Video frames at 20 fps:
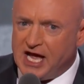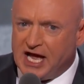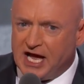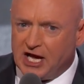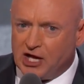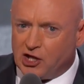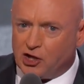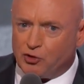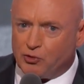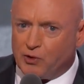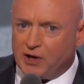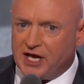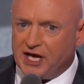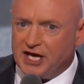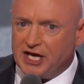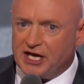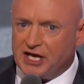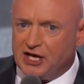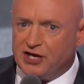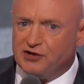
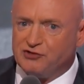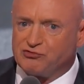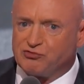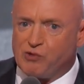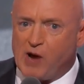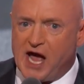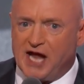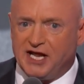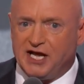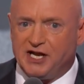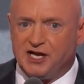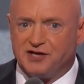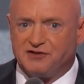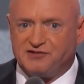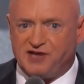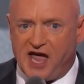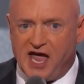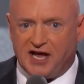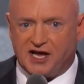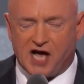Hillary is ready to
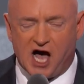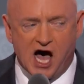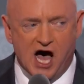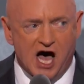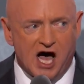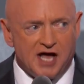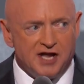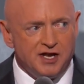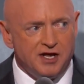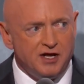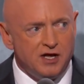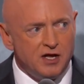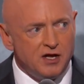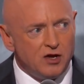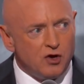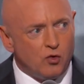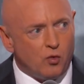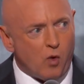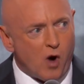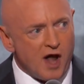take on
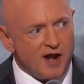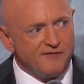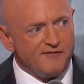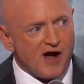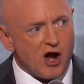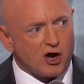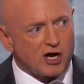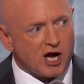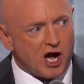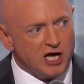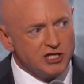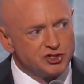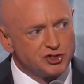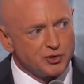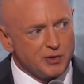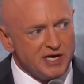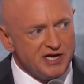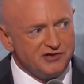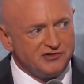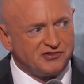one of our
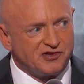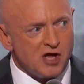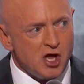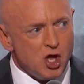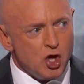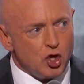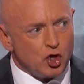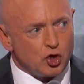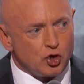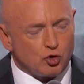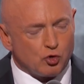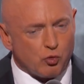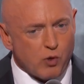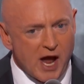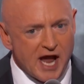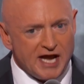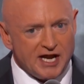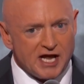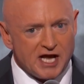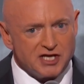country's
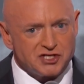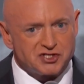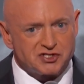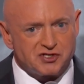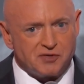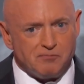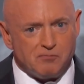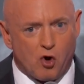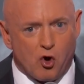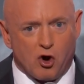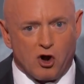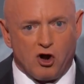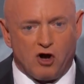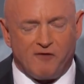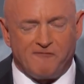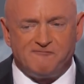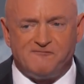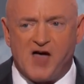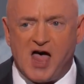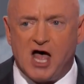greatest
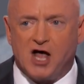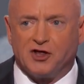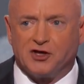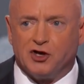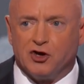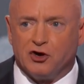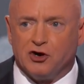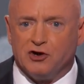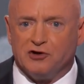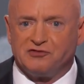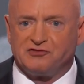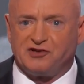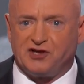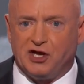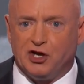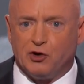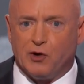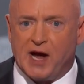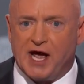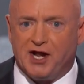moral failures
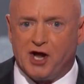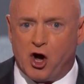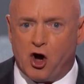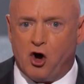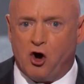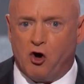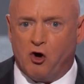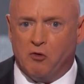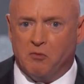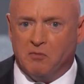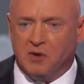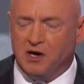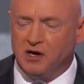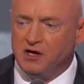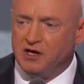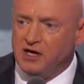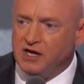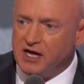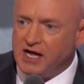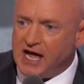here at home,
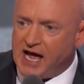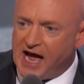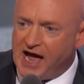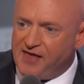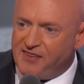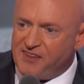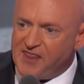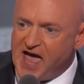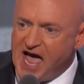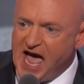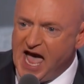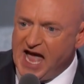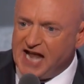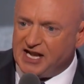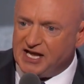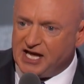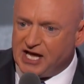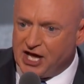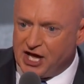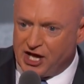and
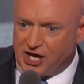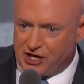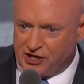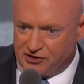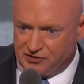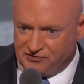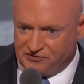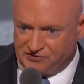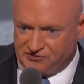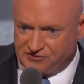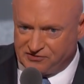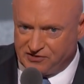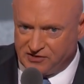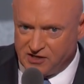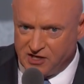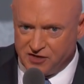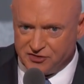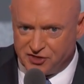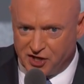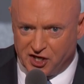that is
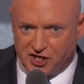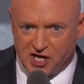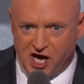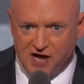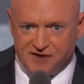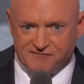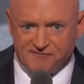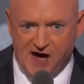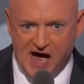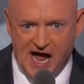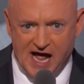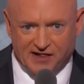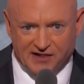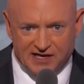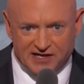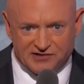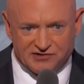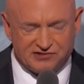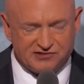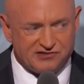the gun
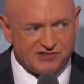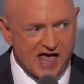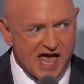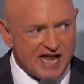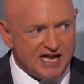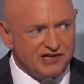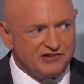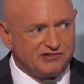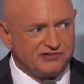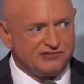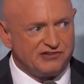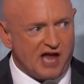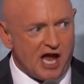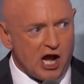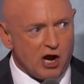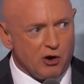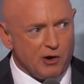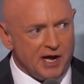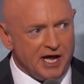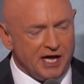violence that is
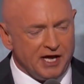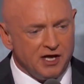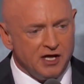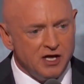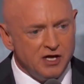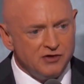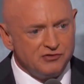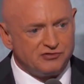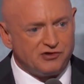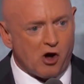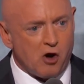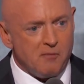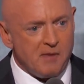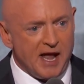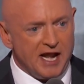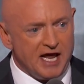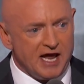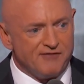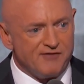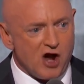tearing so
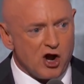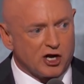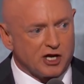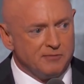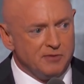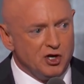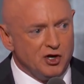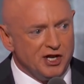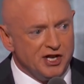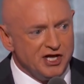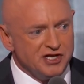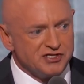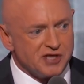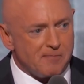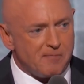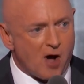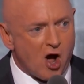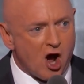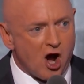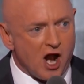many of our communities
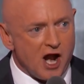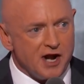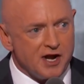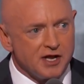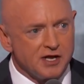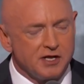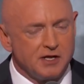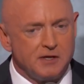apart.